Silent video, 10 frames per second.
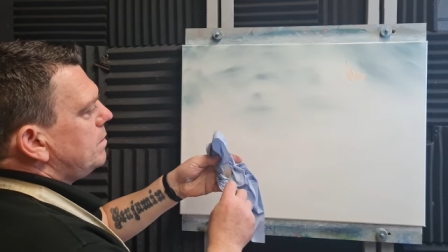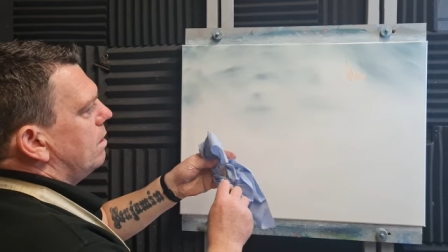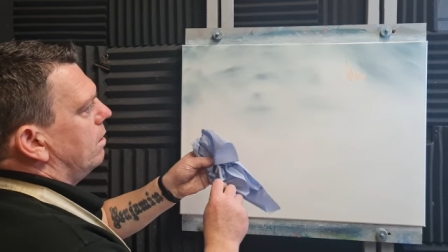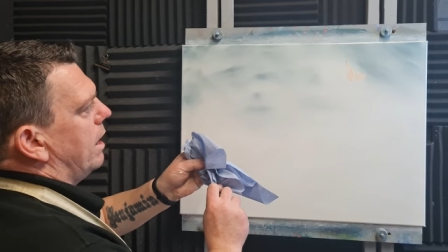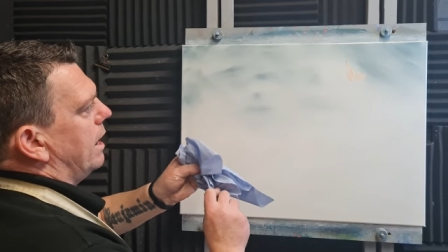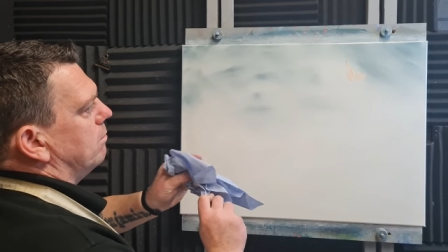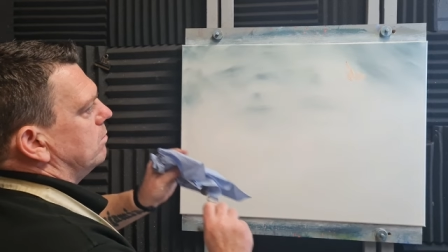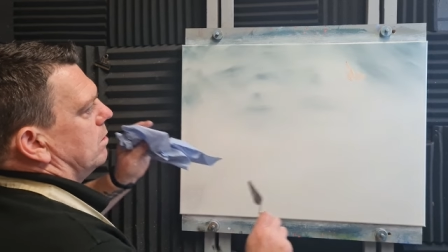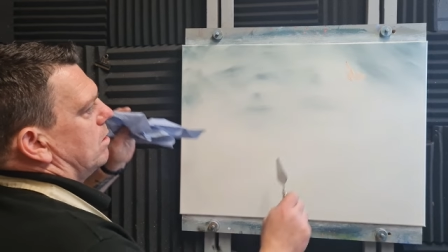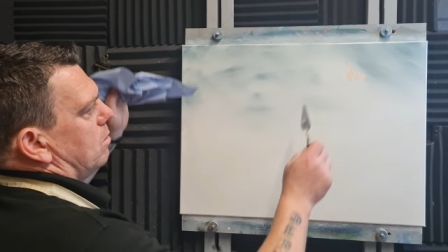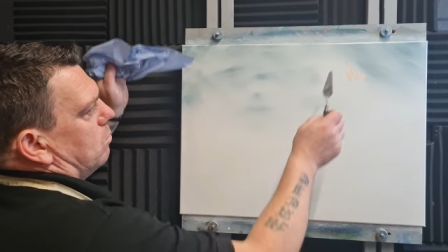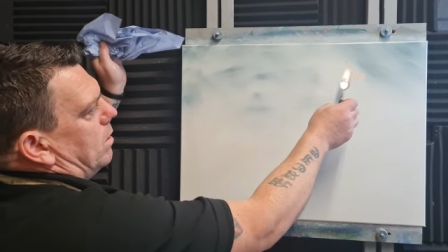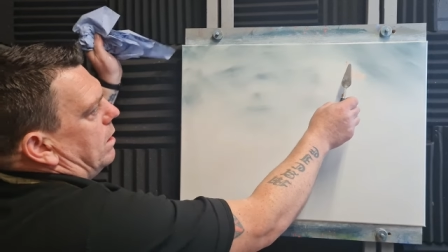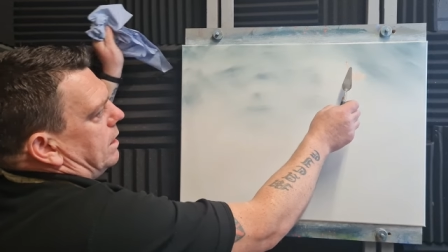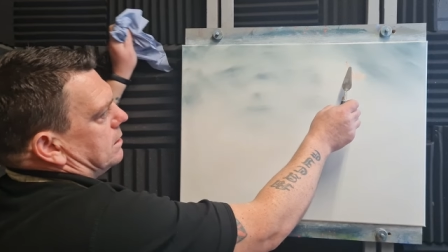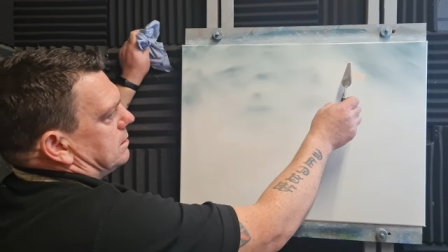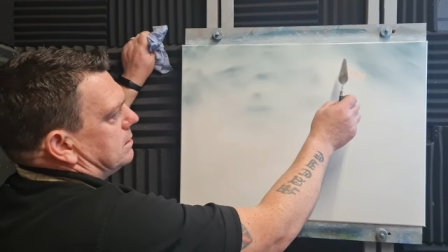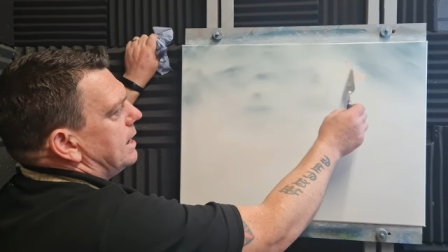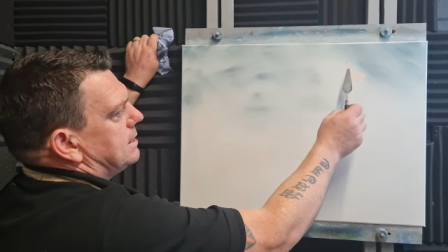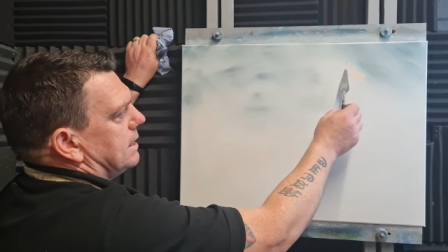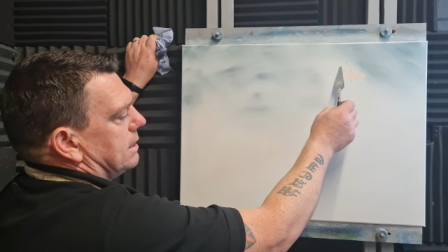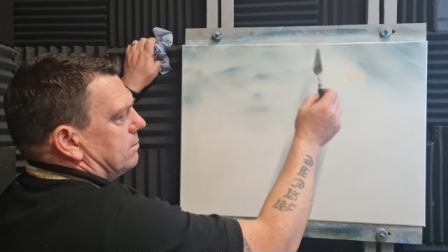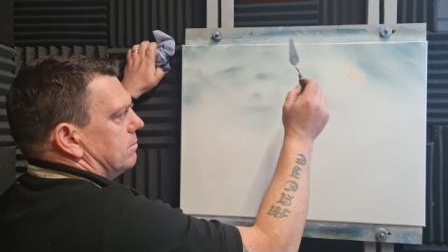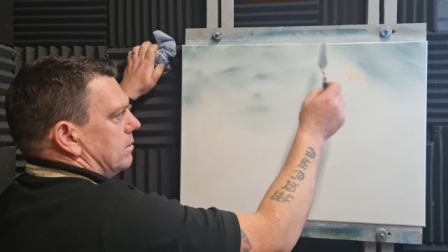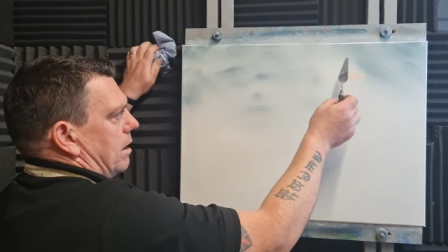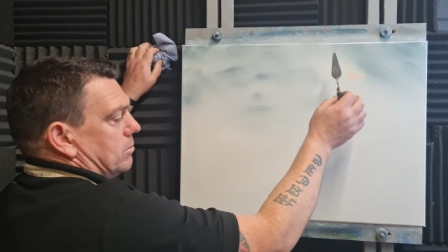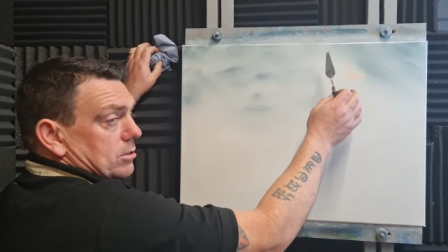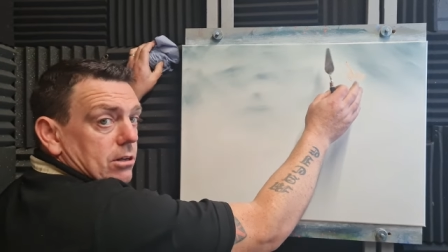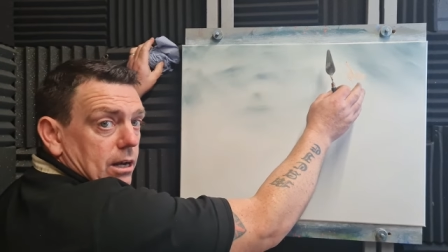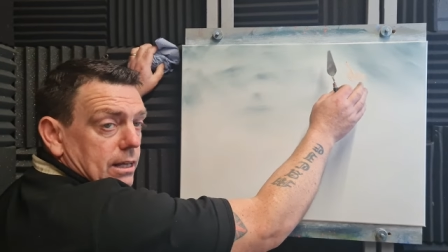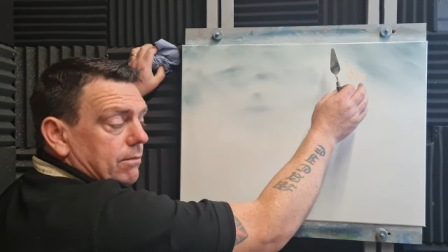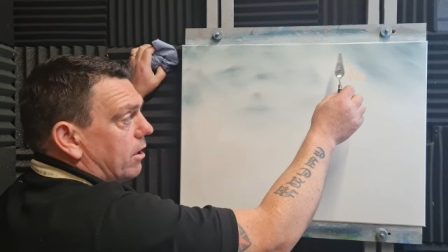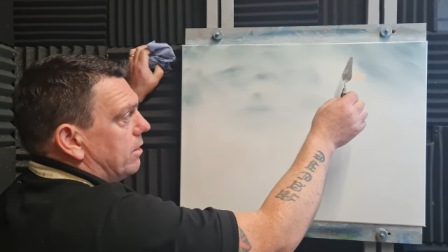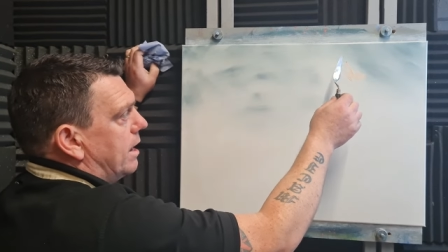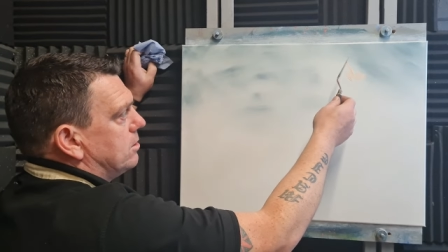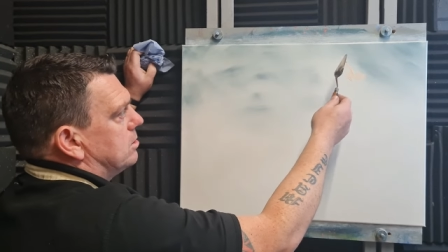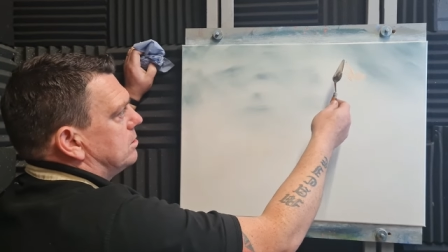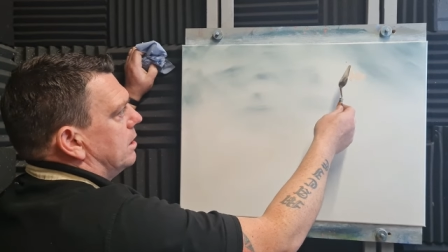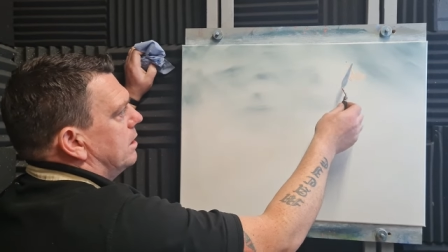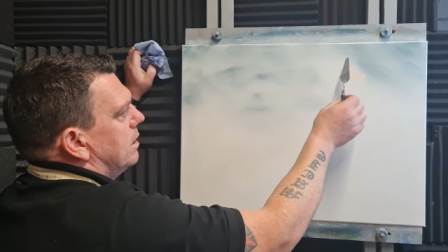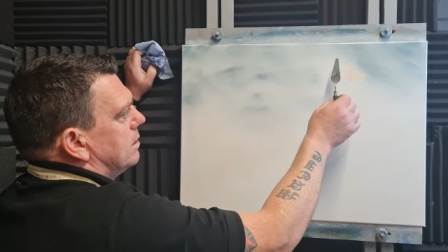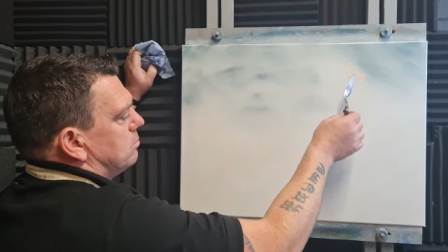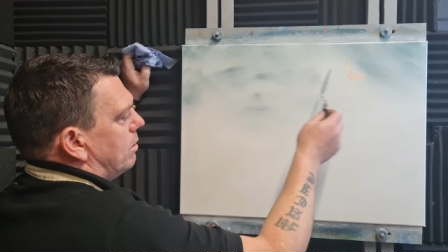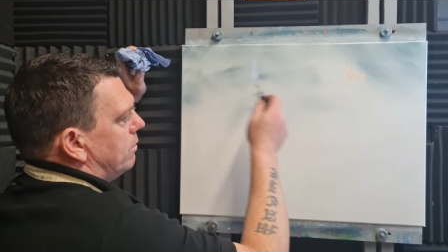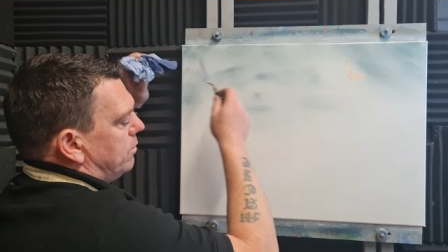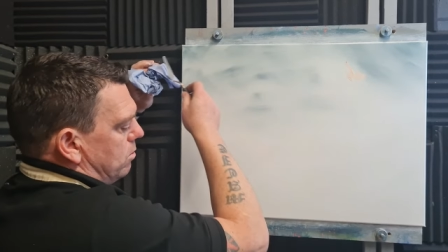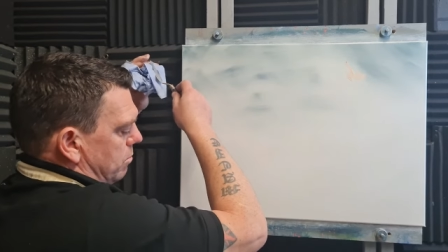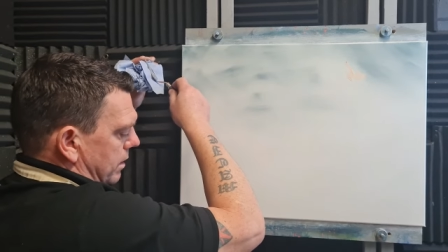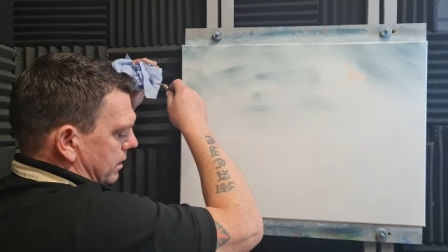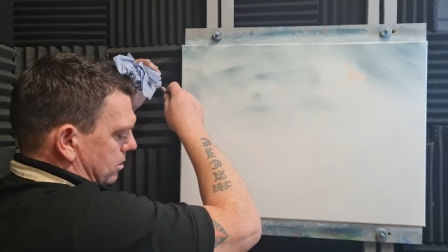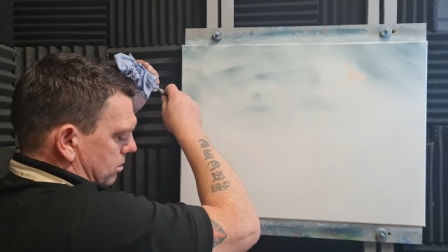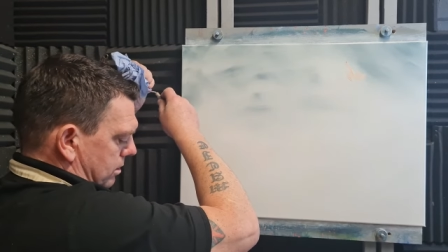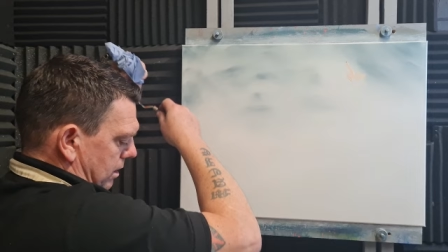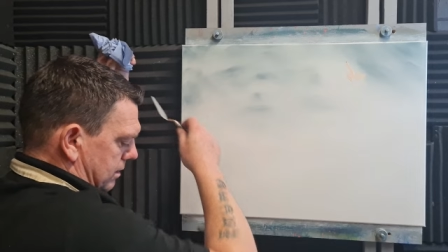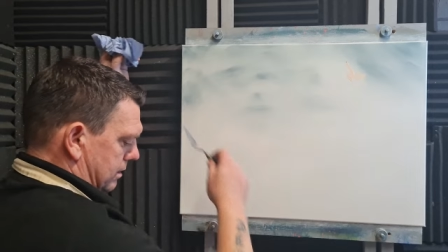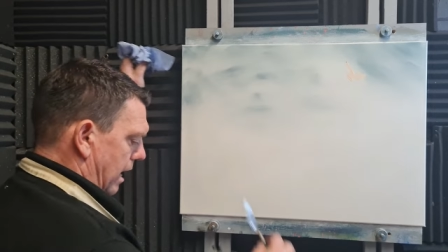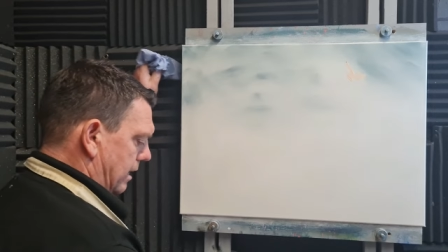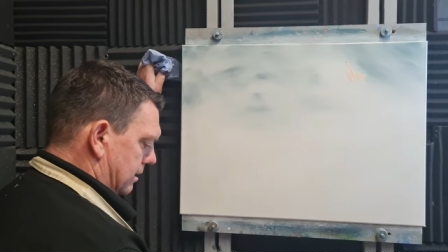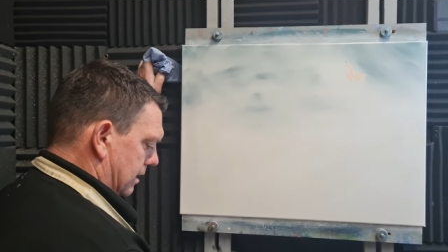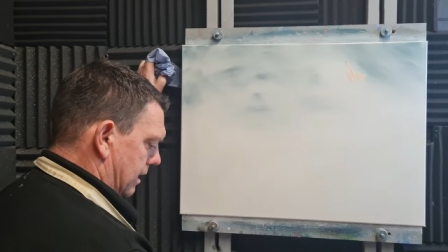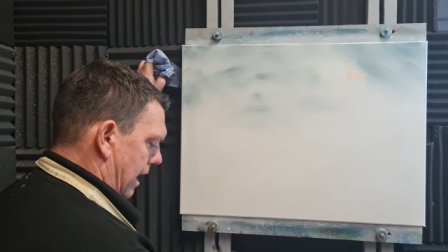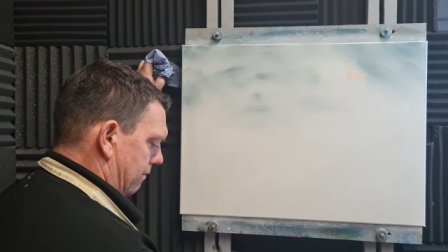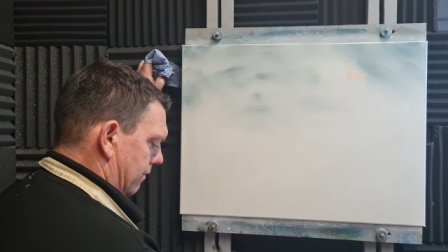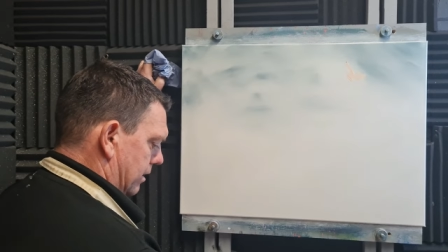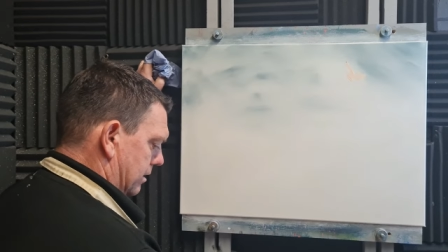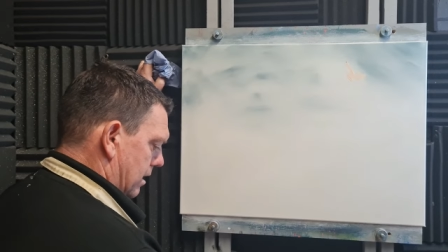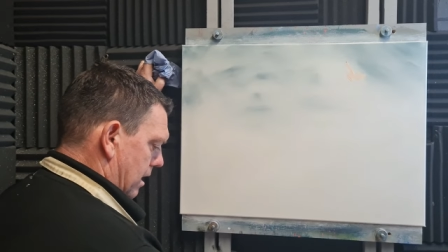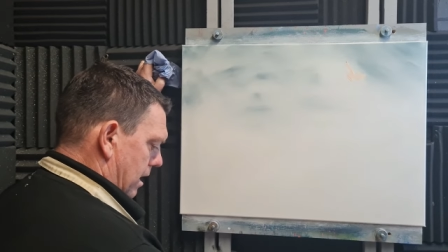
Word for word: All right, well, that's setting. I'm just going to leave it on there just to have a few minutes just to take to the canvas.